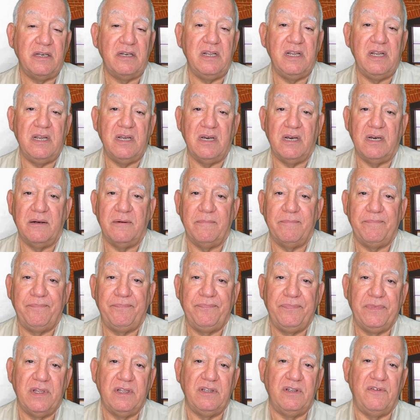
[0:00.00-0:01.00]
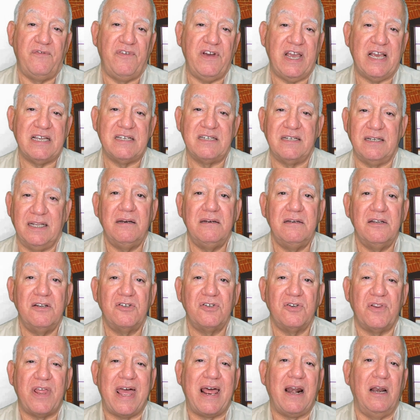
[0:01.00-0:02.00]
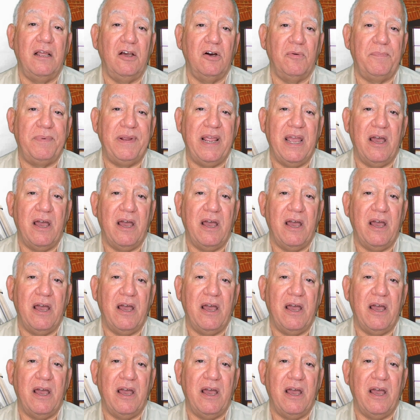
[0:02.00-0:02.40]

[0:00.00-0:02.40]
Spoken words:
the fast lane, so that'll help you